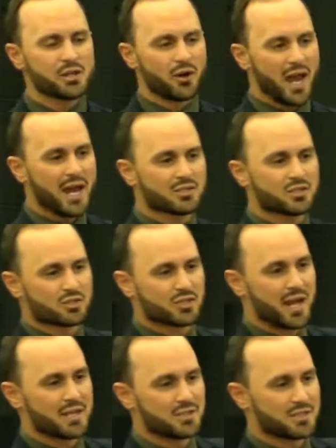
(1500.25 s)
you're
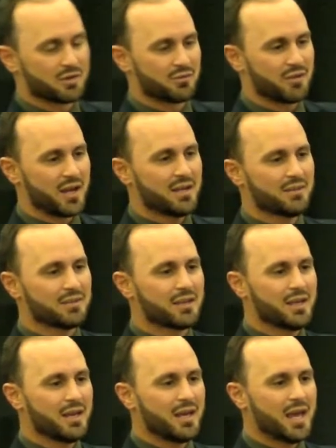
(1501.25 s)
exercising your faith,
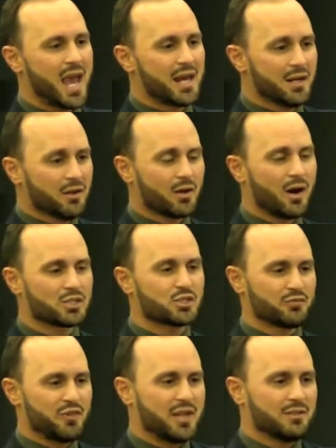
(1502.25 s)
and it'll cause
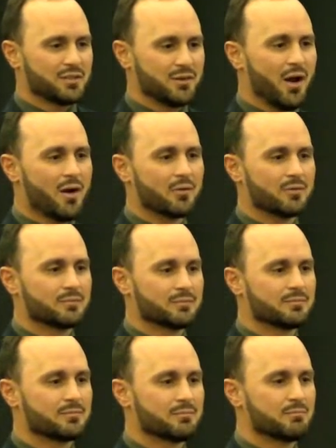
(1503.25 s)
your faith to grow,
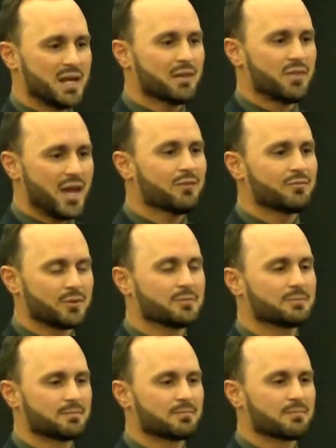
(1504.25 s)
being thankful.
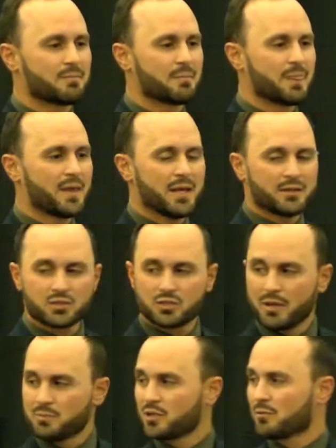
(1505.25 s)
There's a
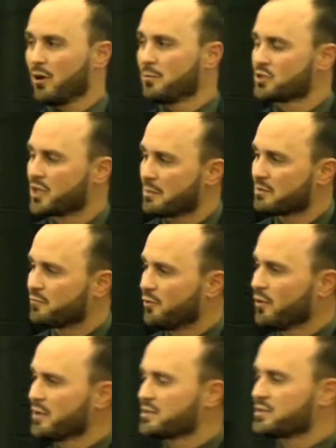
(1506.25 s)
scripture in Romans chapter
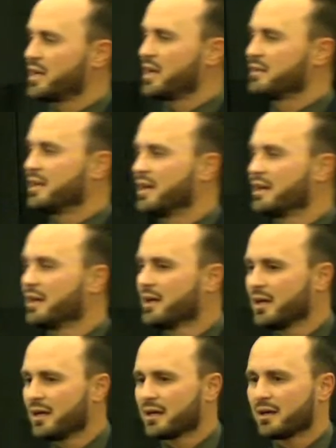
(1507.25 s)
4 that said that
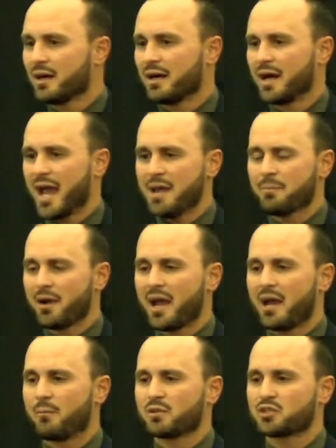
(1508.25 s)

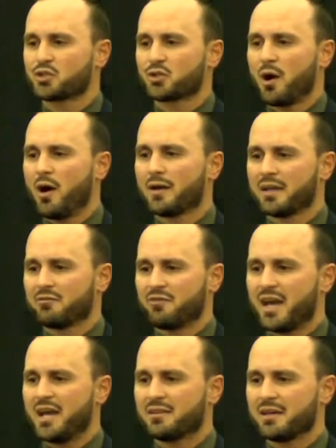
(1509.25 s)
Abraham was strong in
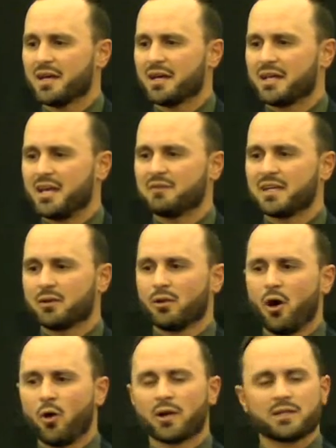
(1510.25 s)
faith, giving
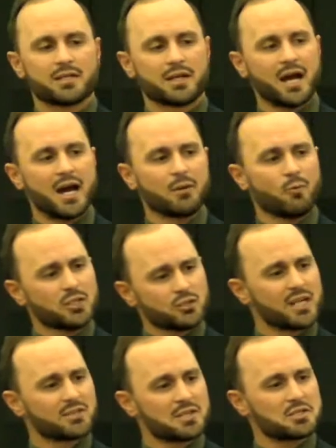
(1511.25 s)
glory to God. One
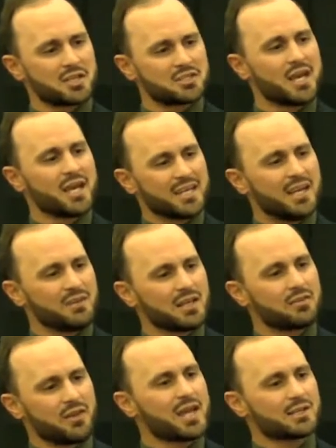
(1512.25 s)
translation says, giving
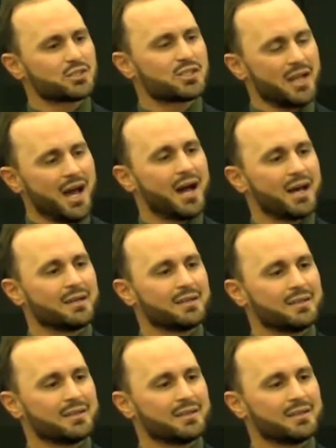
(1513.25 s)
thanks to God.